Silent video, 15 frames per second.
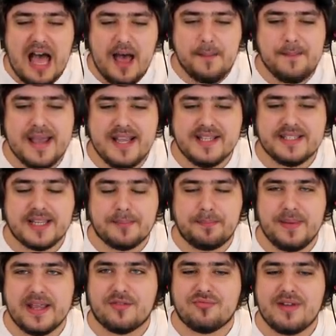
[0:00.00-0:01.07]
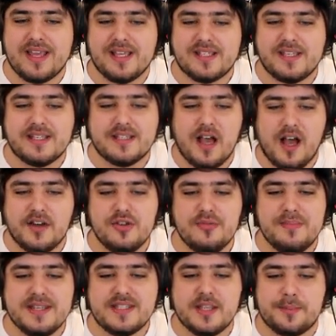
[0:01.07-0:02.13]
amazing big races. I do
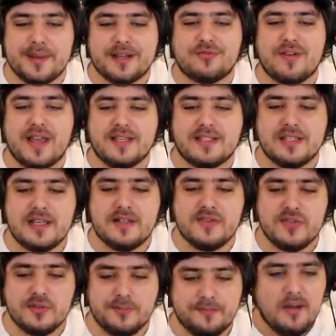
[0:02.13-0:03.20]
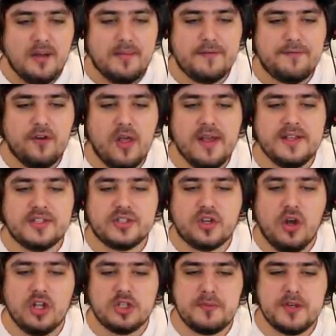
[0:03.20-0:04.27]
miss the big races. The Flying
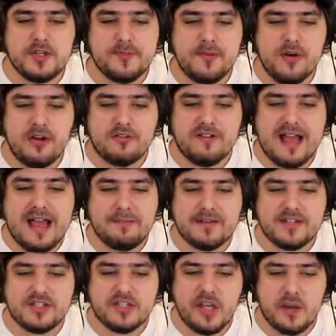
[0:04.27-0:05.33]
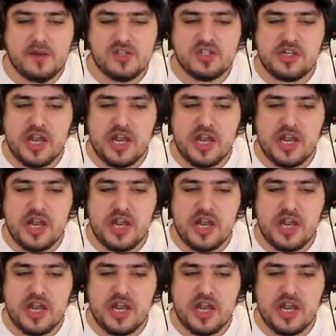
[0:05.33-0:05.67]
Scotsman is programmed, and so is